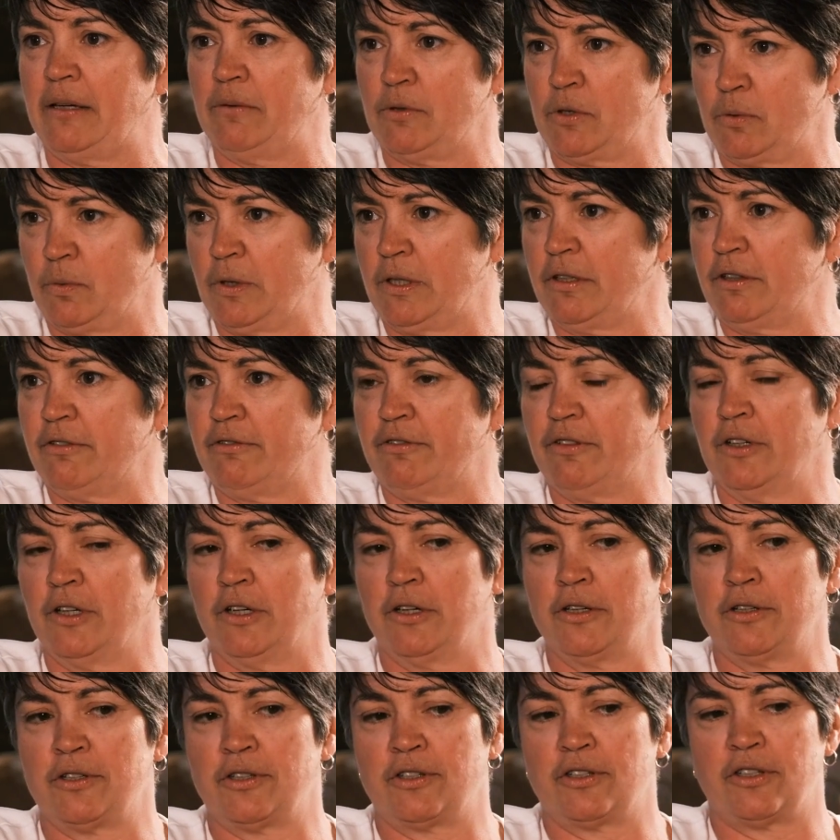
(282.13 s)
It was one of the
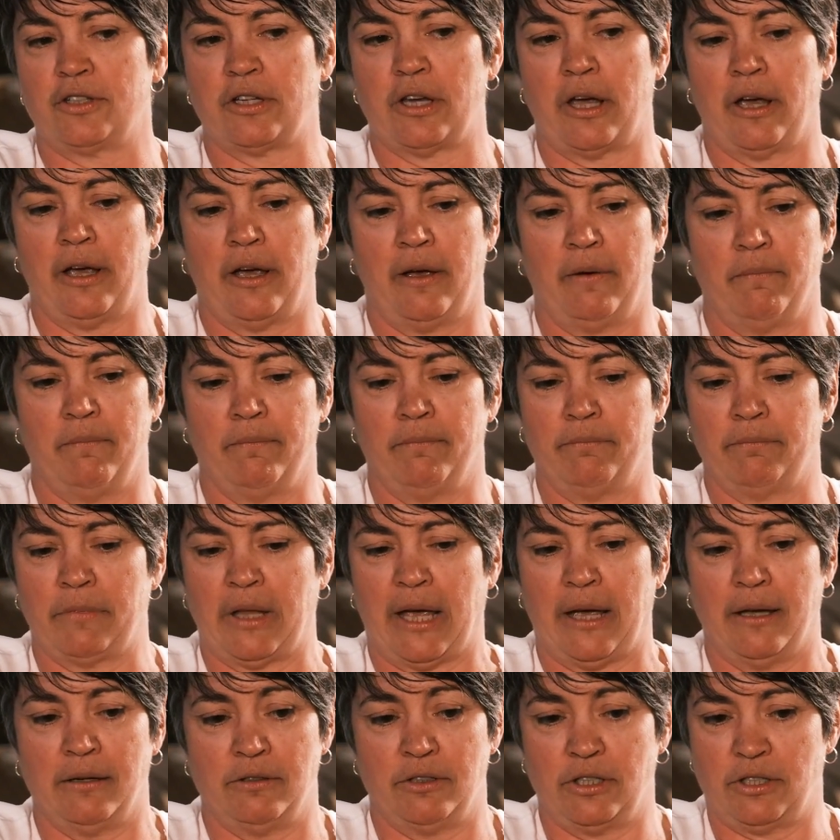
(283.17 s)
first, and
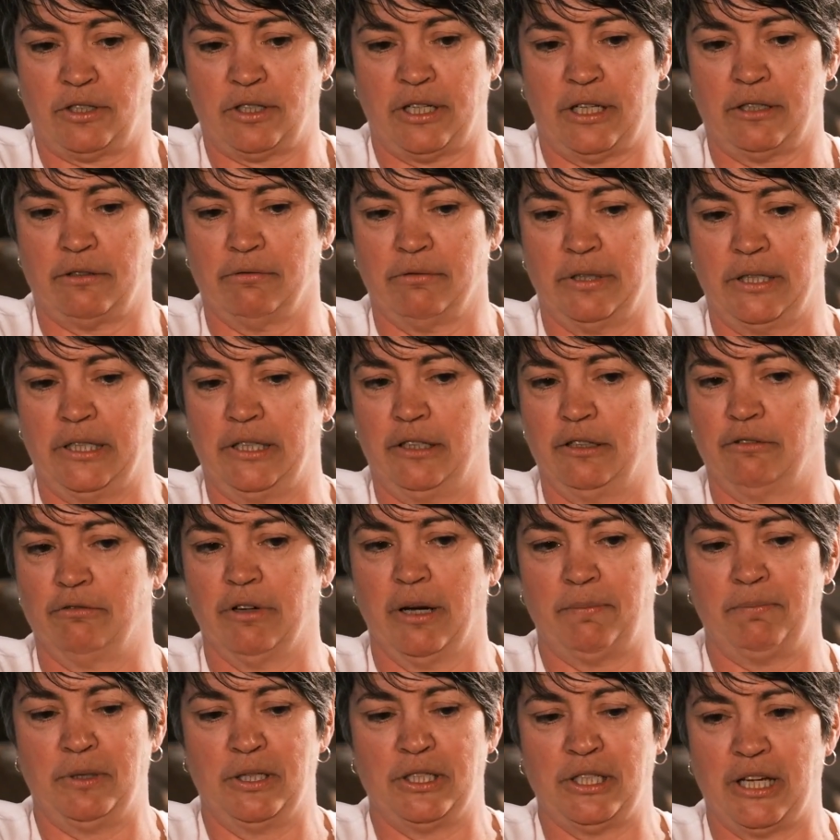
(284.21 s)
just had a really good
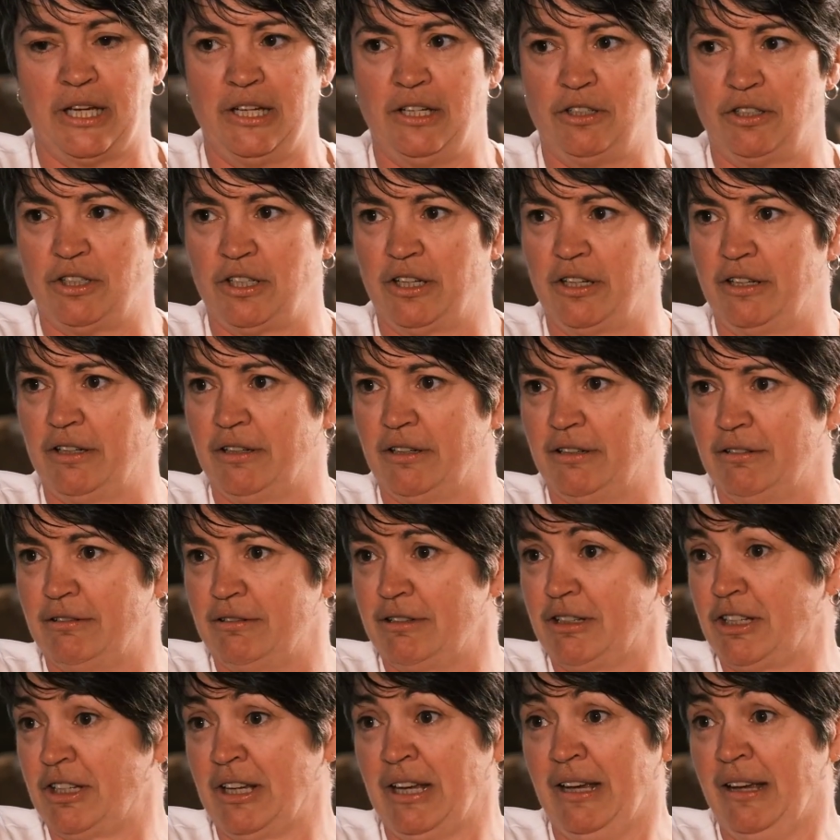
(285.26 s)
reputation,
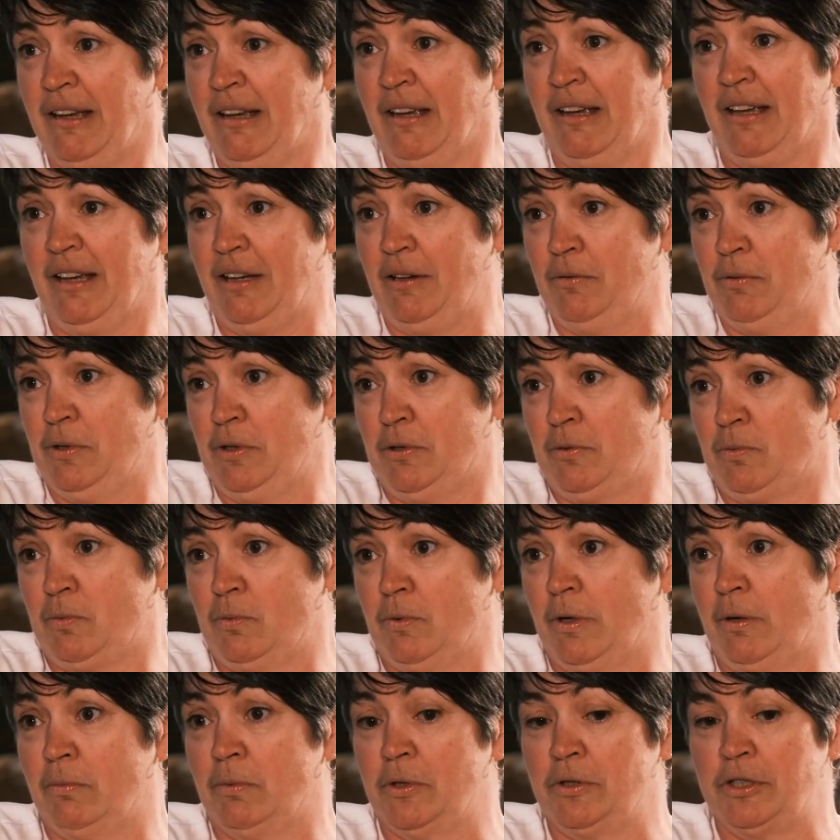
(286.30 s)
and it was
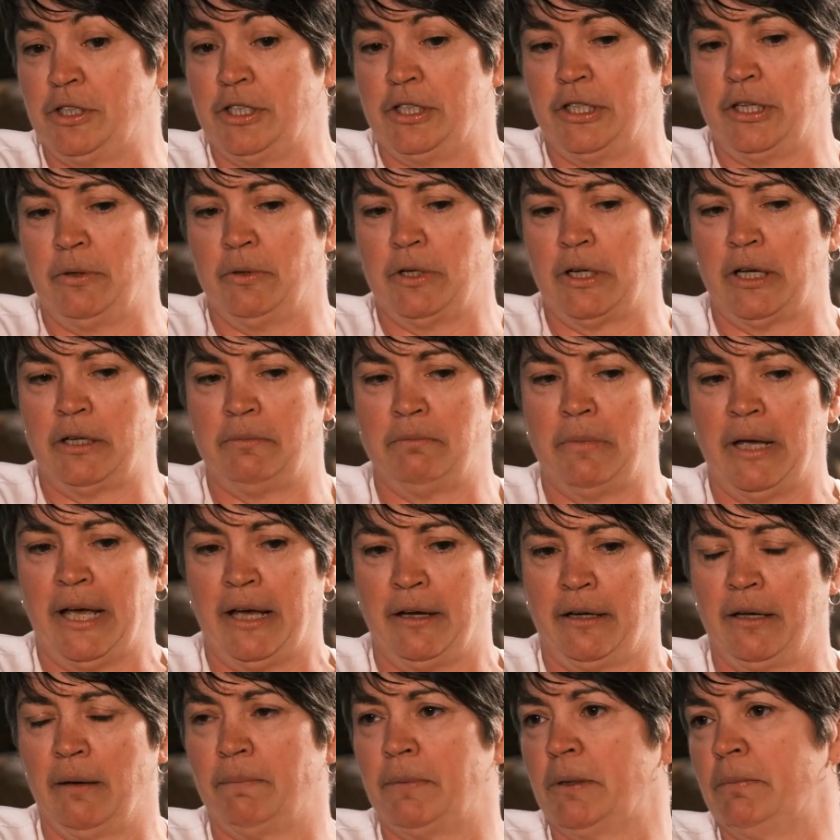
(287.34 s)
what I wanted to do. And I'd met
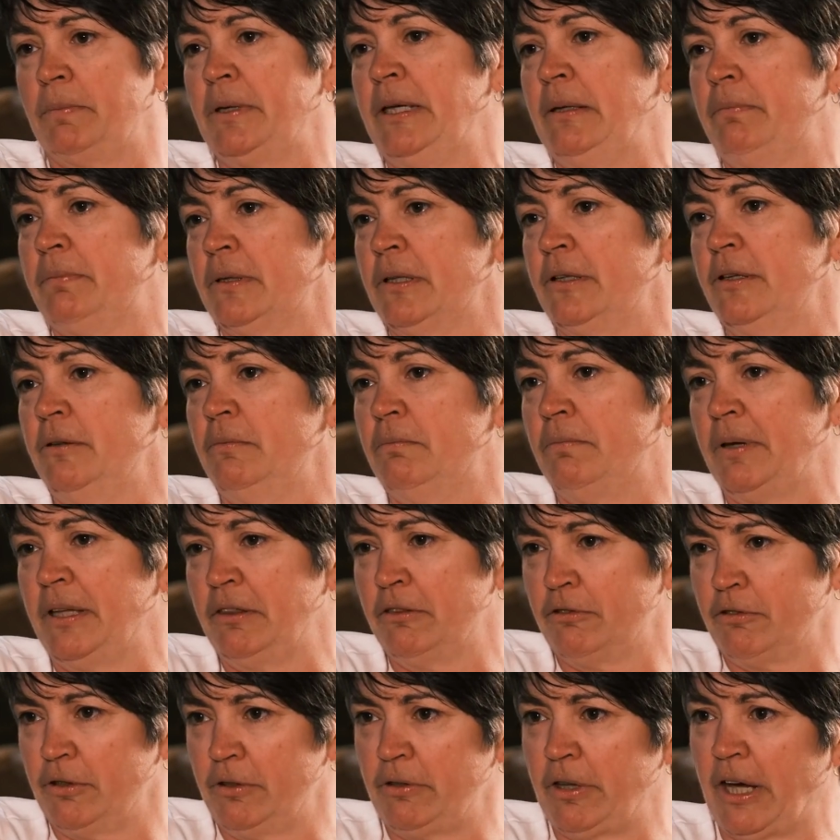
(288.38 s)
a couple of people who'd
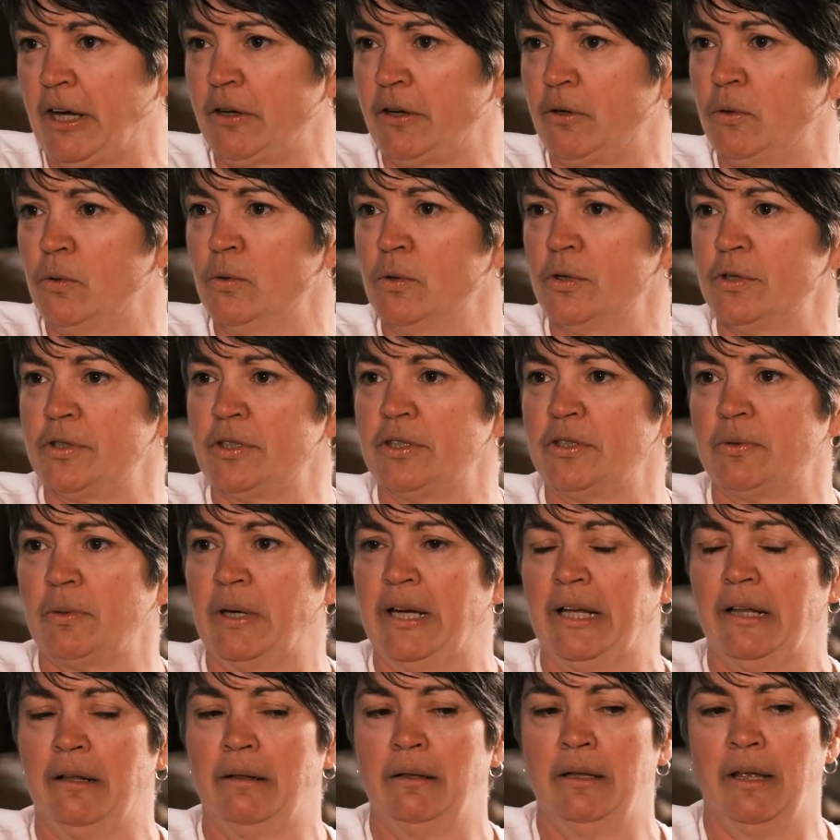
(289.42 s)
been through that course as
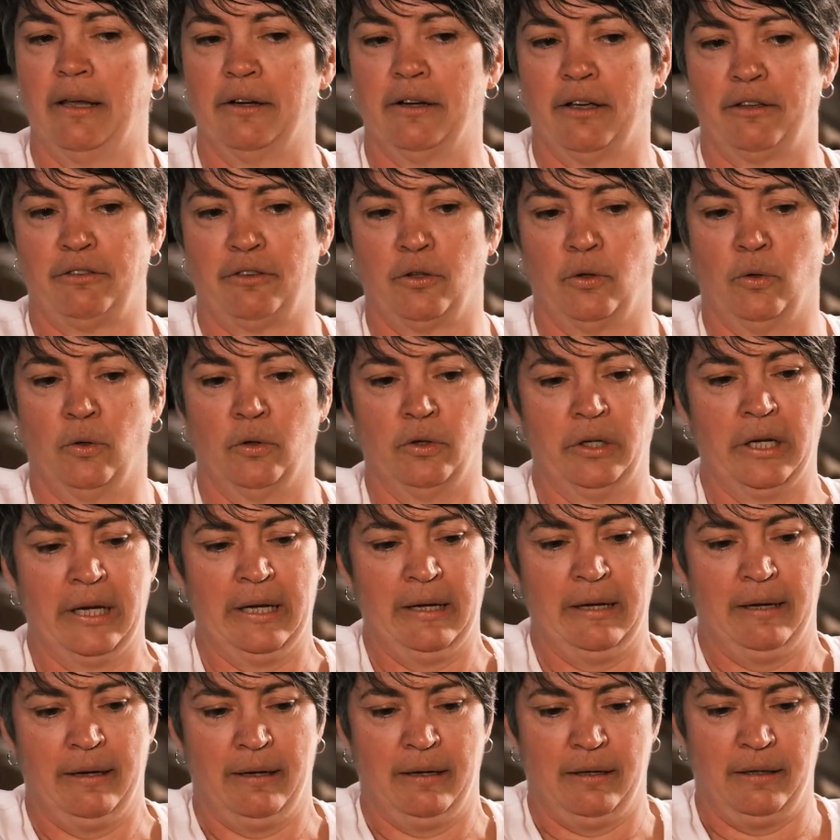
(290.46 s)
well, and I thought,
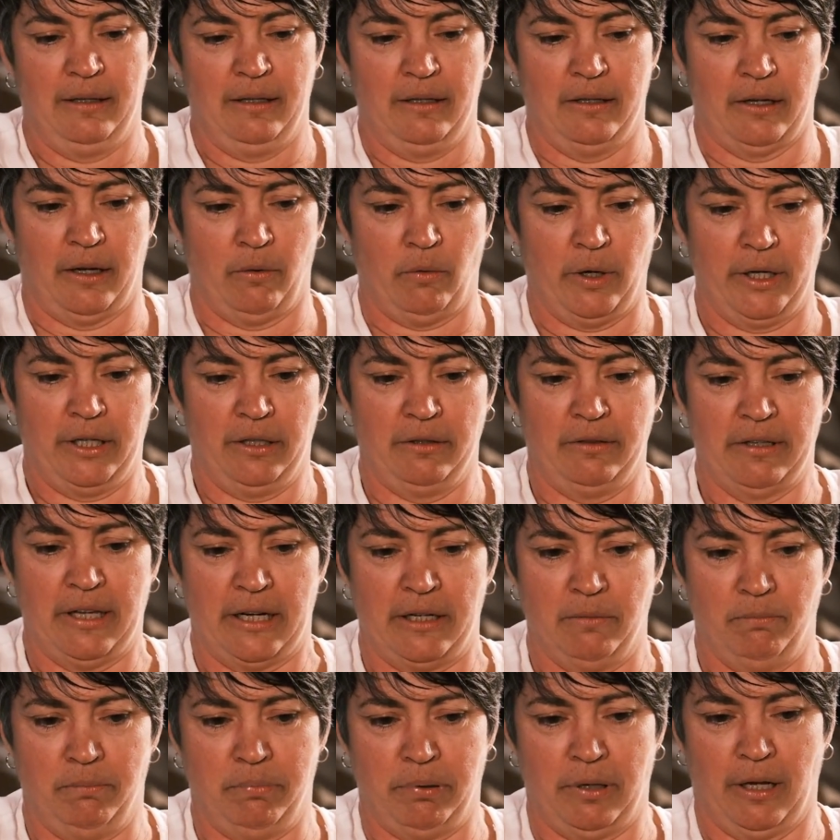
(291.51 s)
I can then
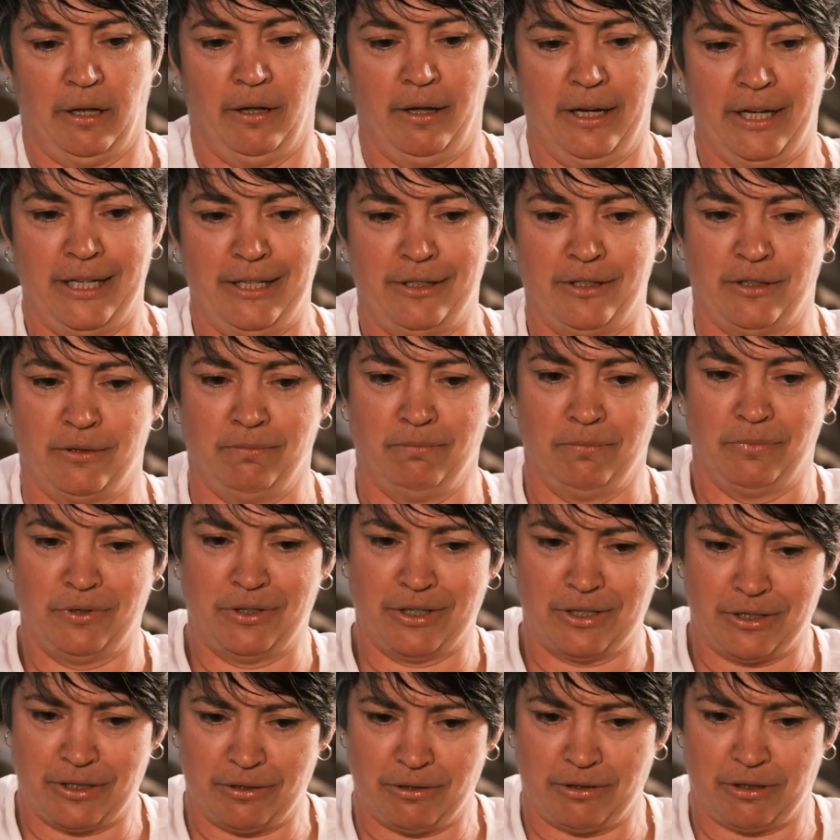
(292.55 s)
apply some
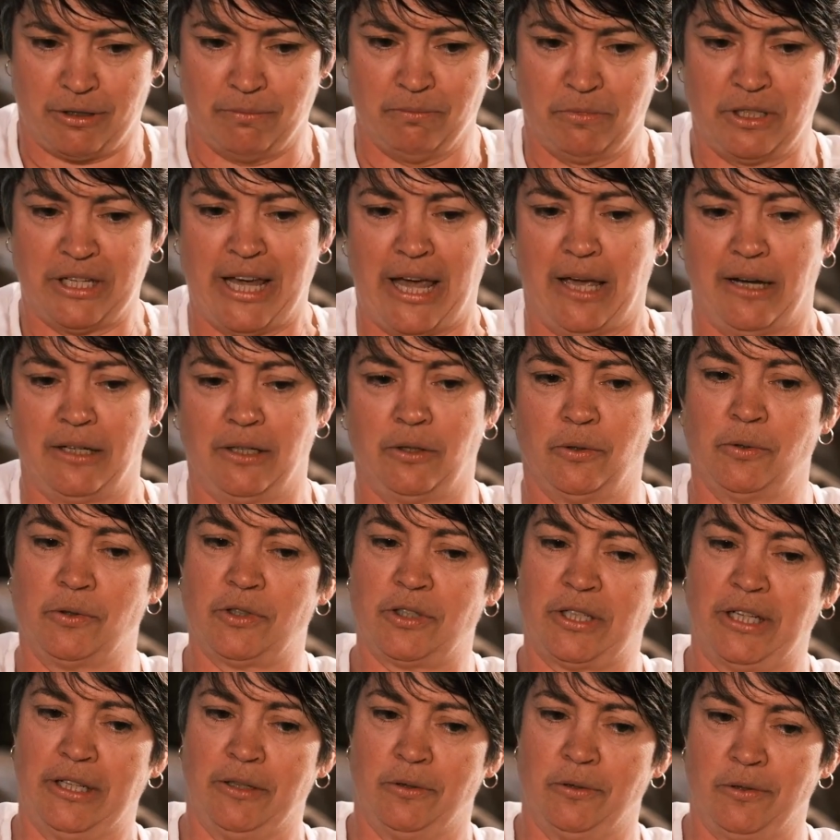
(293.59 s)
technical
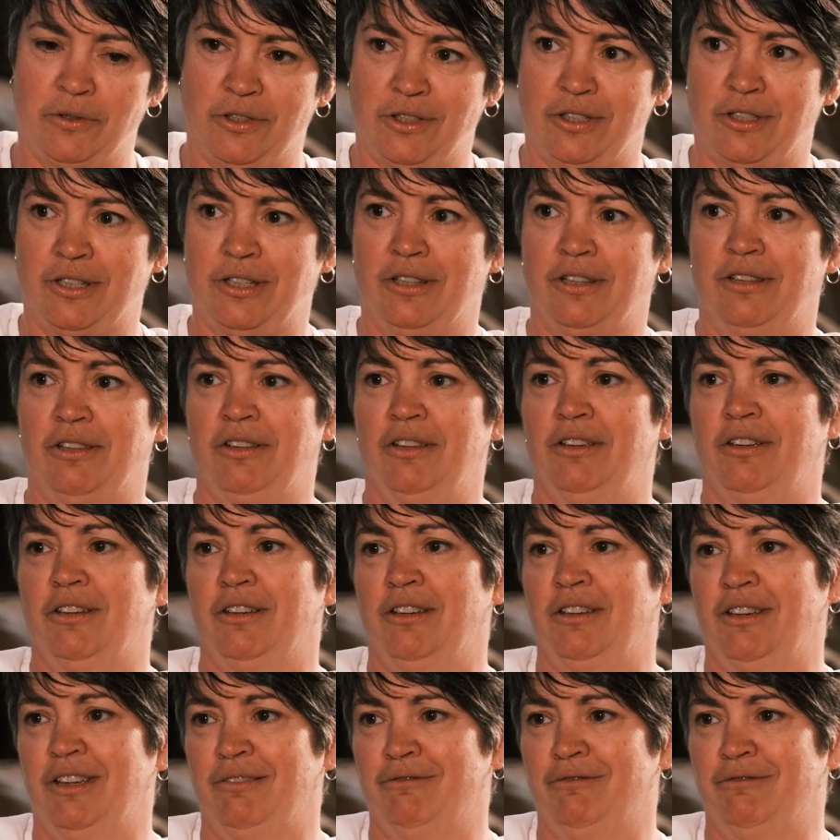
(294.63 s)
skills to the